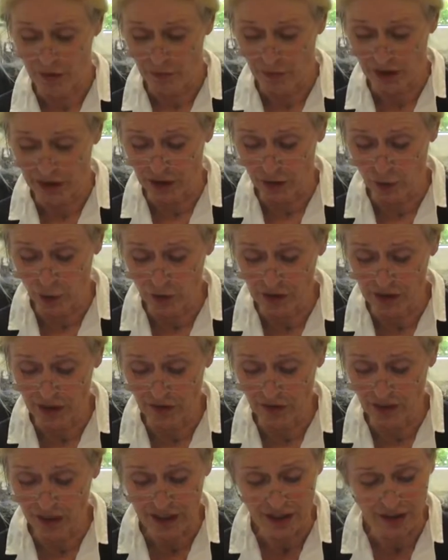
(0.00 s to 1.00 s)
by
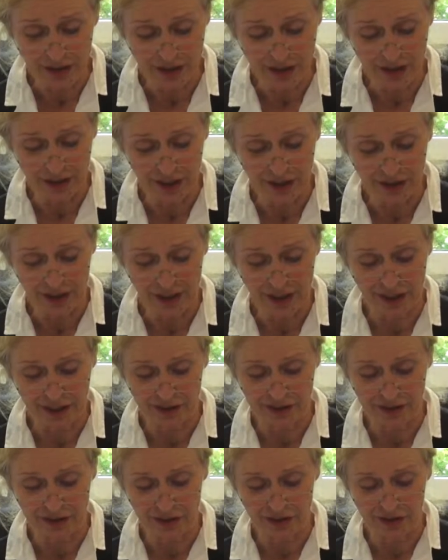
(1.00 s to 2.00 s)
using the internet
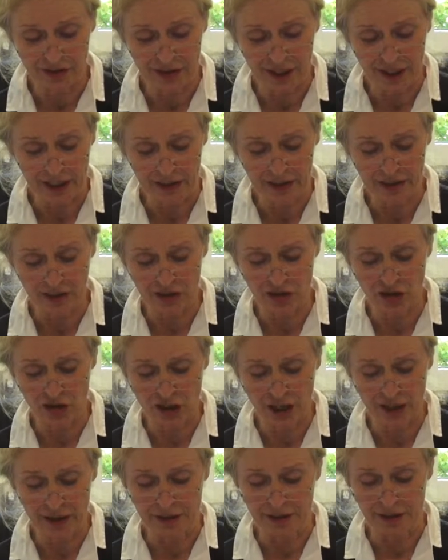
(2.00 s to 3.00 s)
as sales
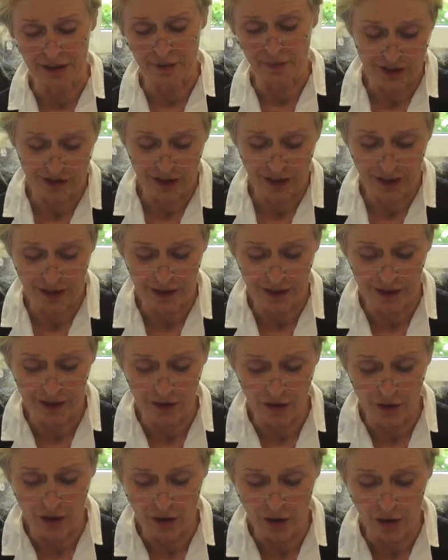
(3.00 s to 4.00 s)
channel, selling
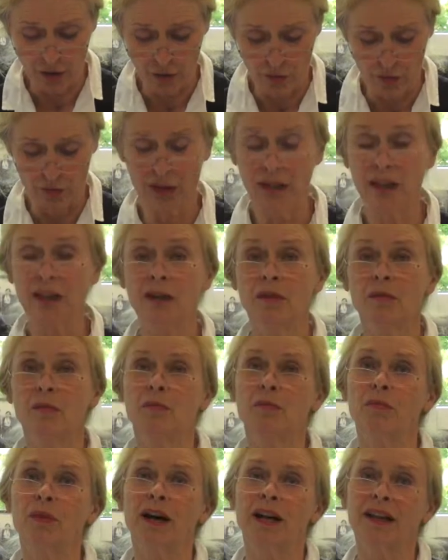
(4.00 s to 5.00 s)
only
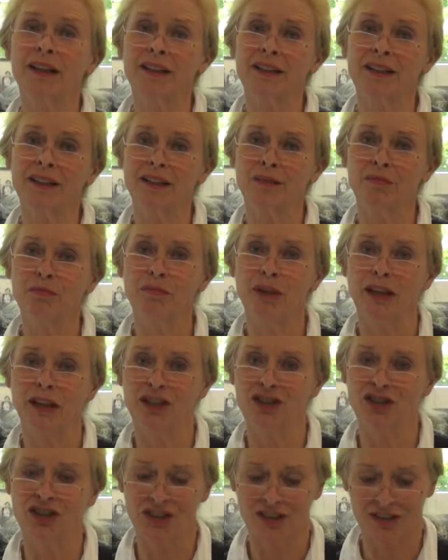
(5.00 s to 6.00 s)
bulk
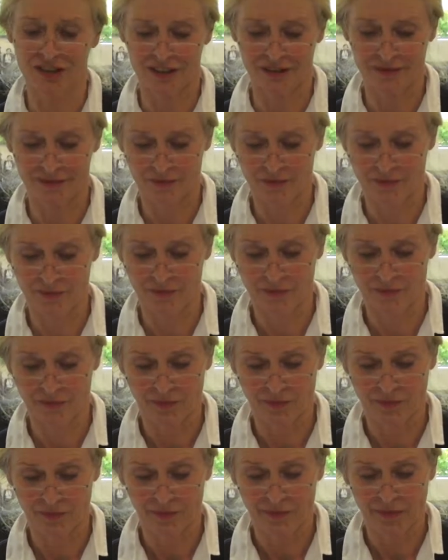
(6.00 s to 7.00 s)
packages.
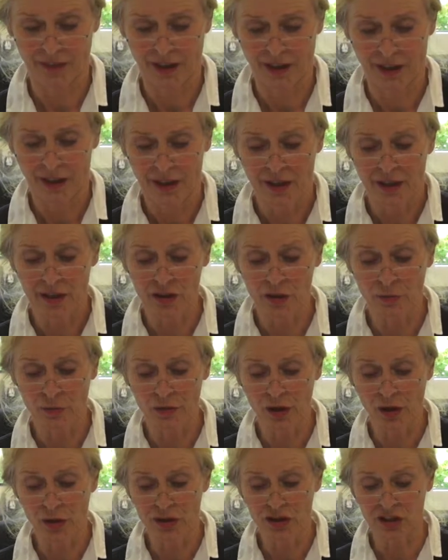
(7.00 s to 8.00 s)
His
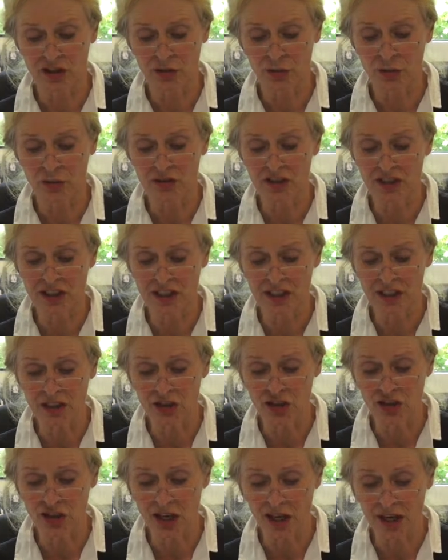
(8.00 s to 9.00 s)
approach is to
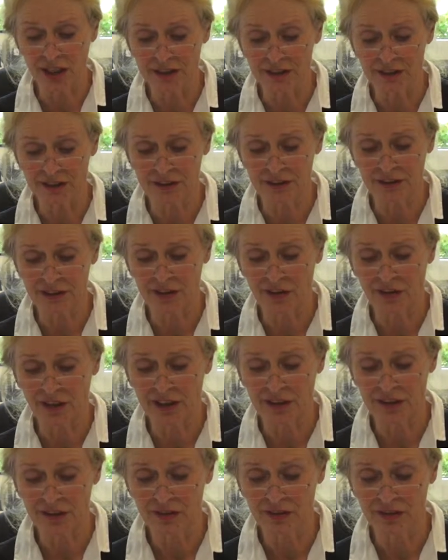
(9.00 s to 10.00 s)
teach us
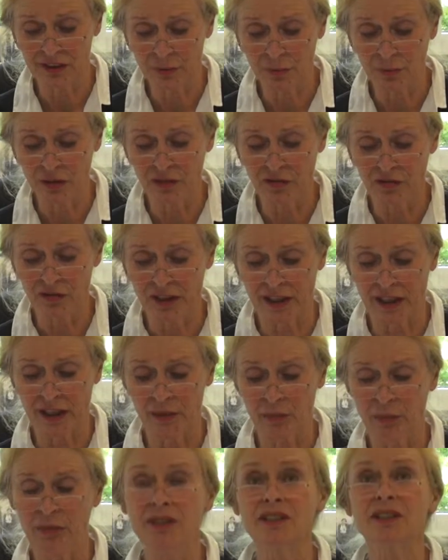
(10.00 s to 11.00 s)
that
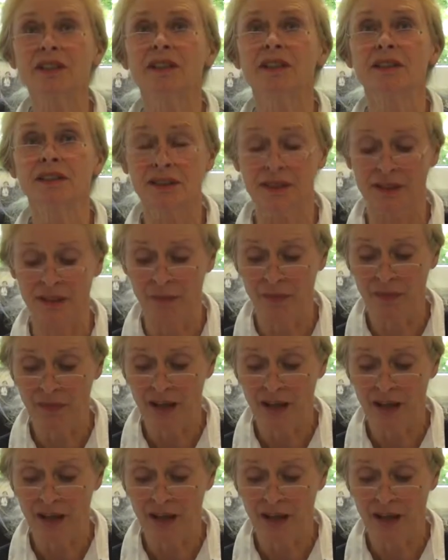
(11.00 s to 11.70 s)
simplifying business